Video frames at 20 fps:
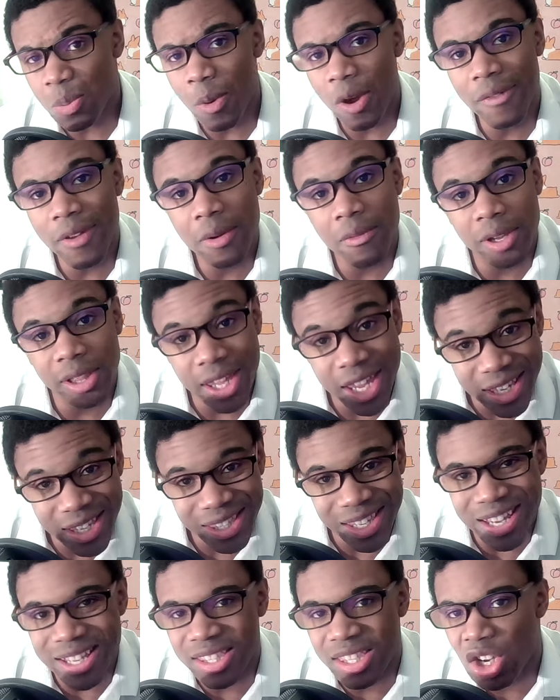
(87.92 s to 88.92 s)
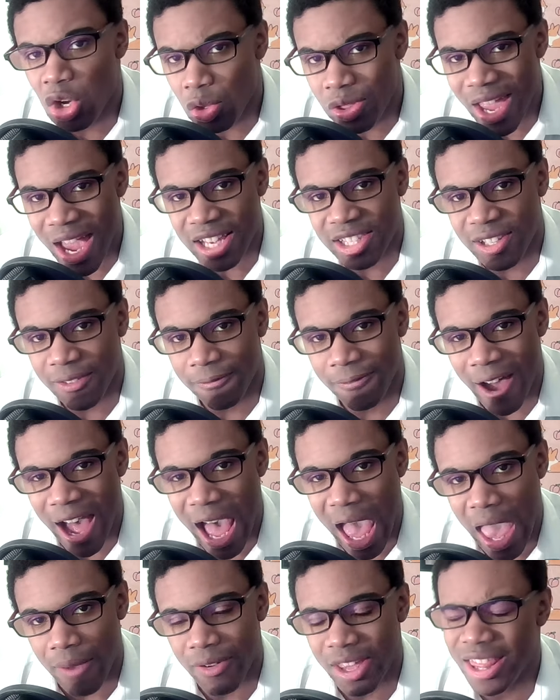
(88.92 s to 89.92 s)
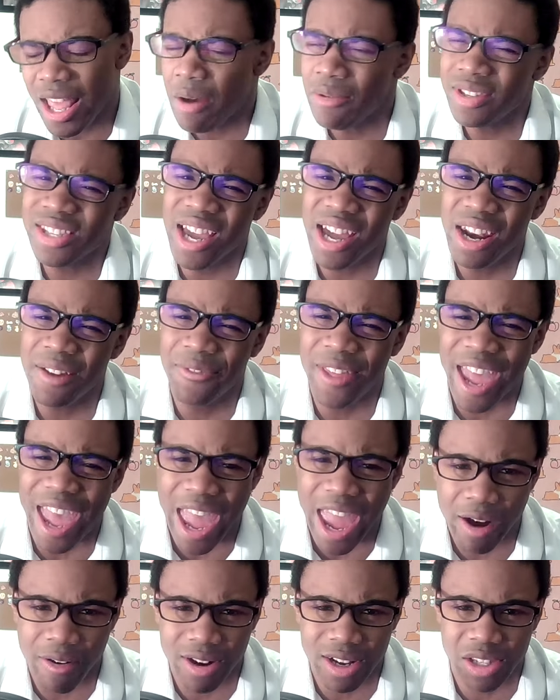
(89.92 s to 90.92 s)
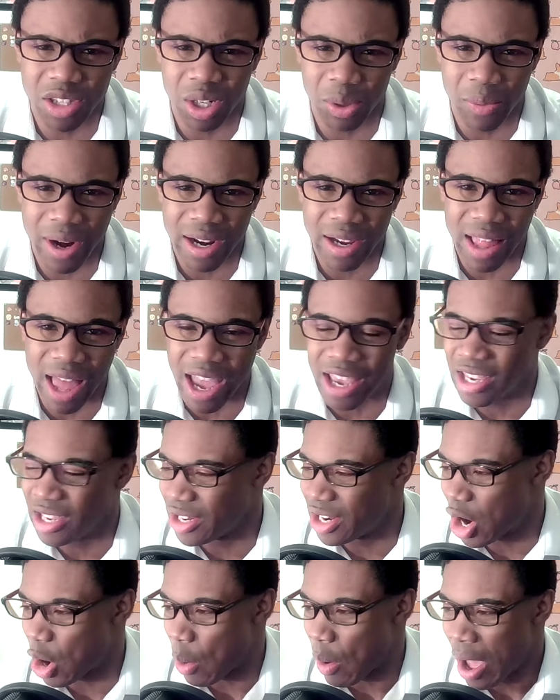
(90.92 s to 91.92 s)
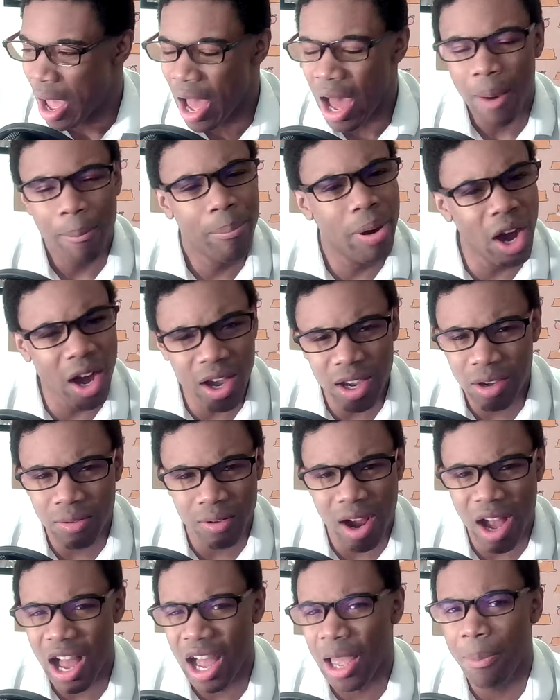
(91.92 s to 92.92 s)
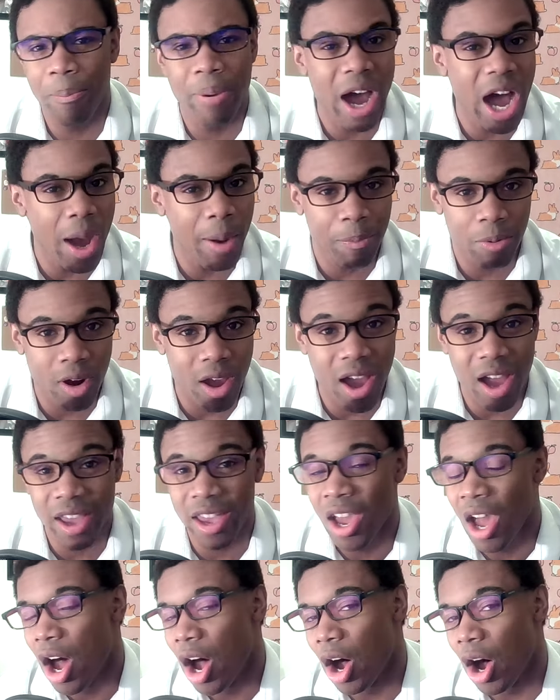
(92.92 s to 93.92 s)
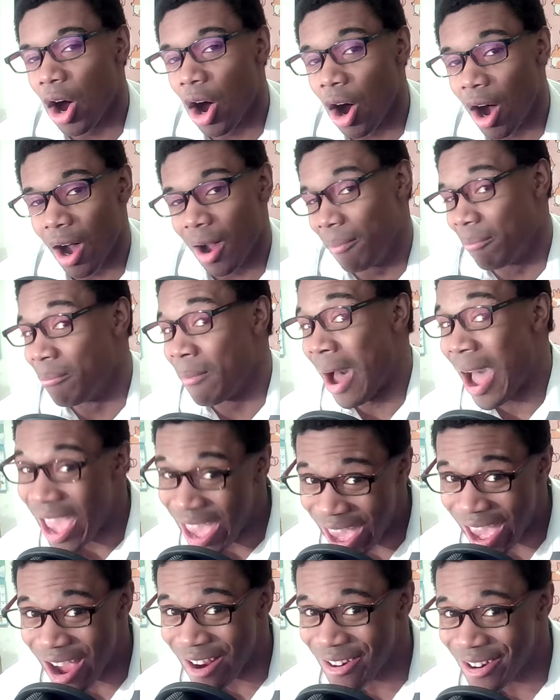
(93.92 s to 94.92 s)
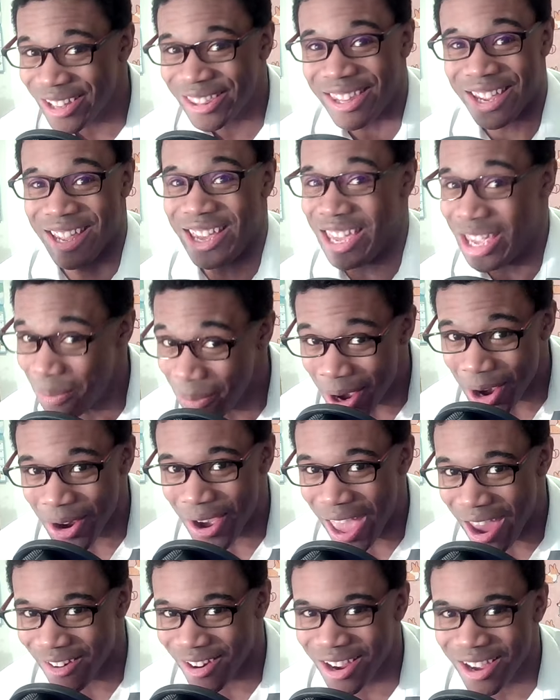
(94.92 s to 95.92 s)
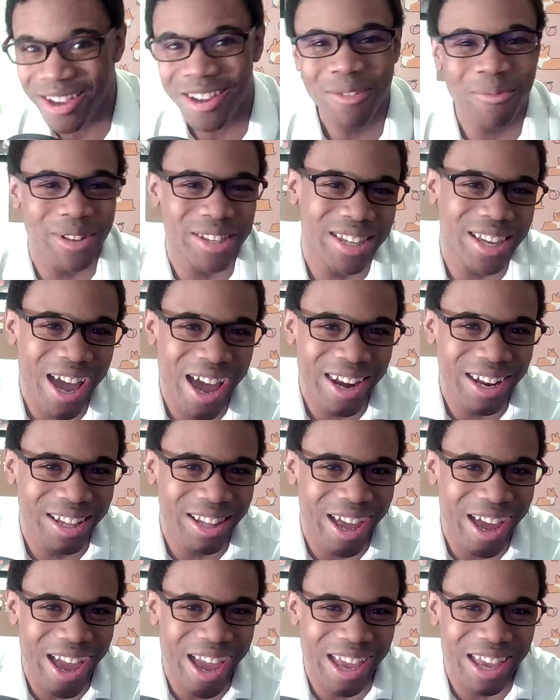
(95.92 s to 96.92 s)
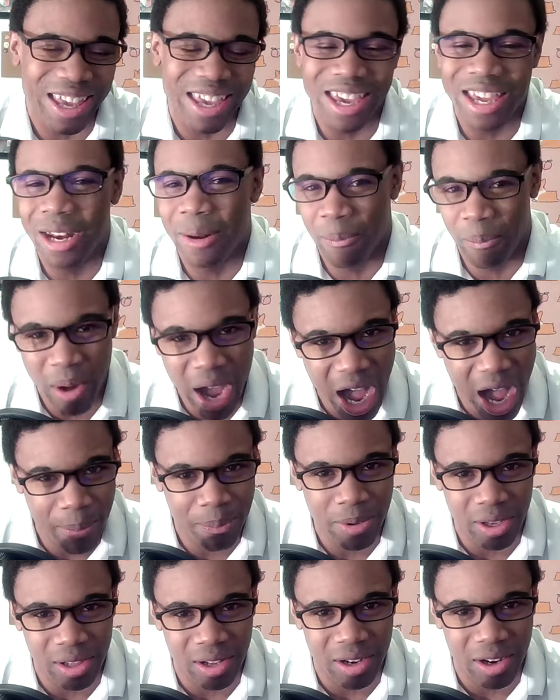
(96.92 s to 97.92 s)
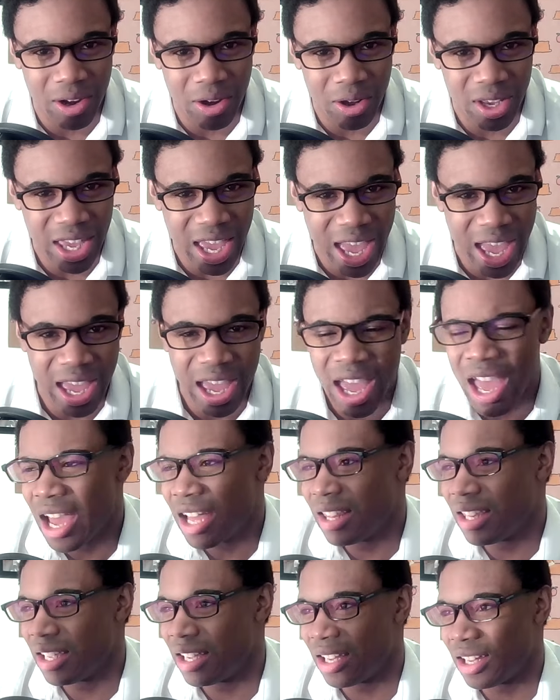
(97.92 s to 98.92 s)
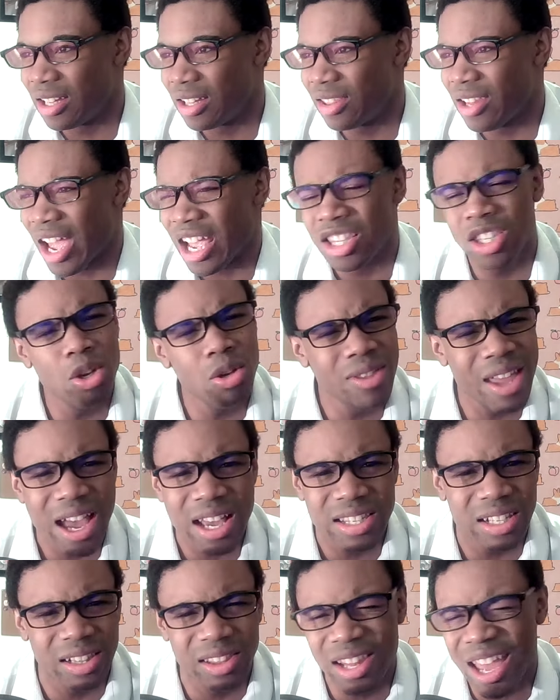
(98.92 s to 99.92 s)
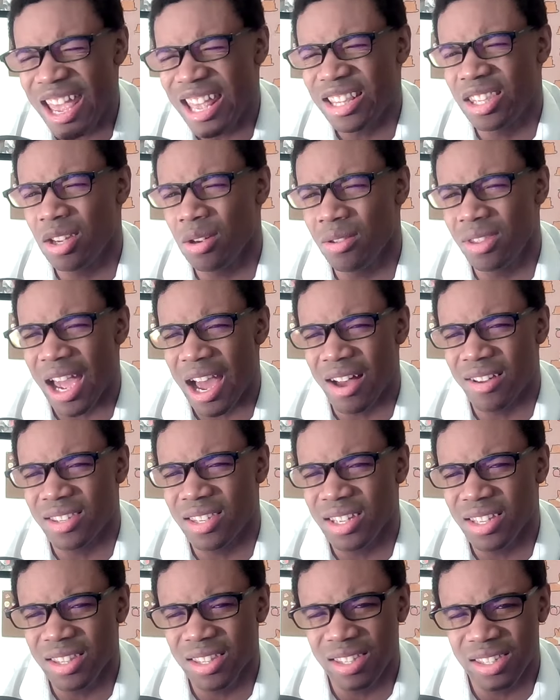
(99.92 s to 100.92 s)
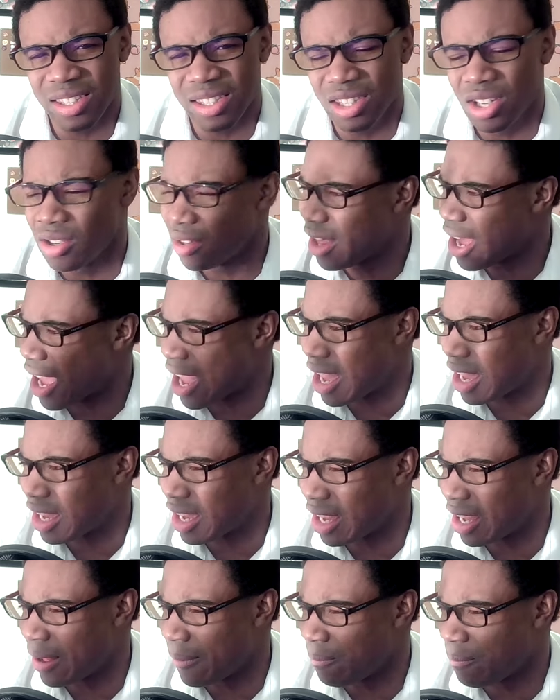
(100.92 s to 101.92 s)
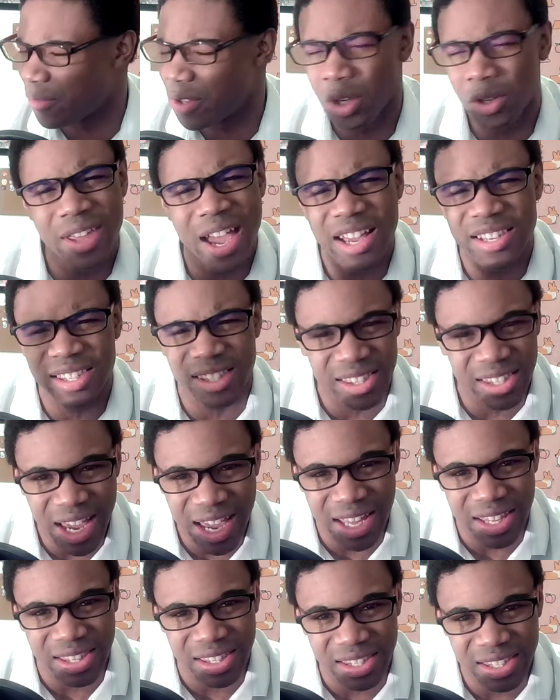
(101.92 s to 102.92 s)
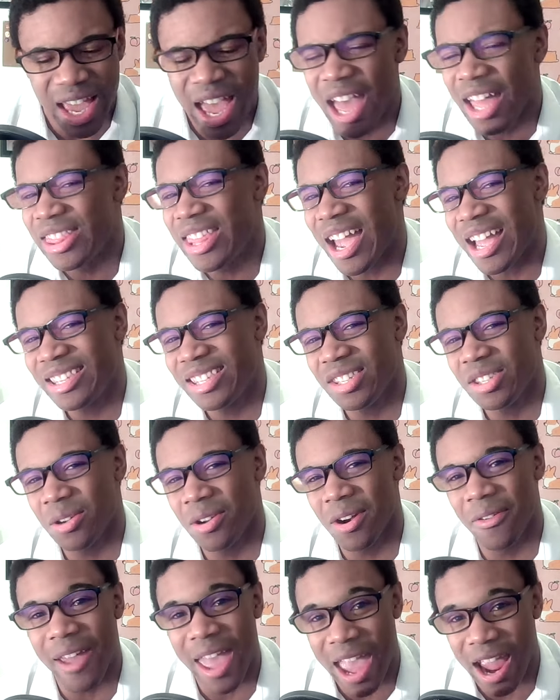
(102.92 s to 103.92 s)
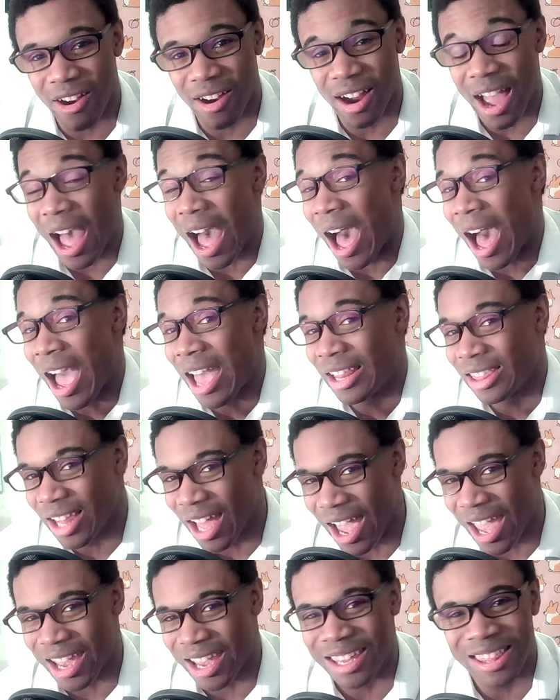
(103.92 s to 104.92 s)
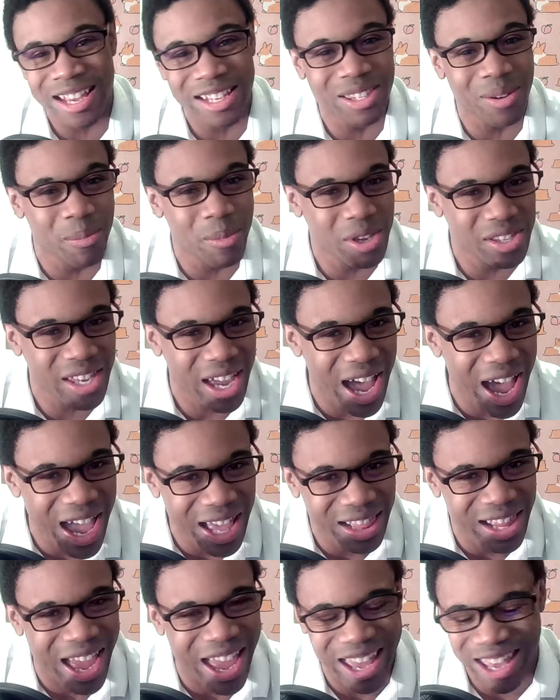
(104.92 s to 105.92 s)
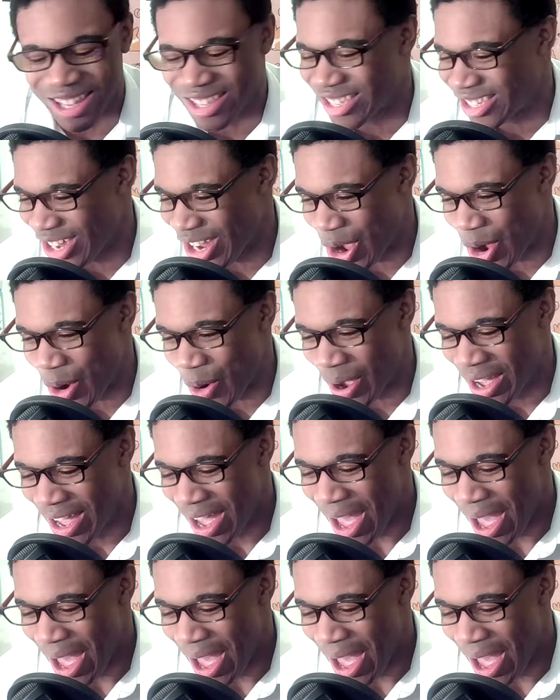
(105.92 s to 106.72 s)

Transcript: movie released in two thousand five, and that was kind of the era to where like, you know, punk rock, pop rock, uh, my era, the emo era, was kind of like getting popular, okay? The like two thousand, late two thousands to like um, two thousand tens. That's the sort of era I like, and that's the music I like. And so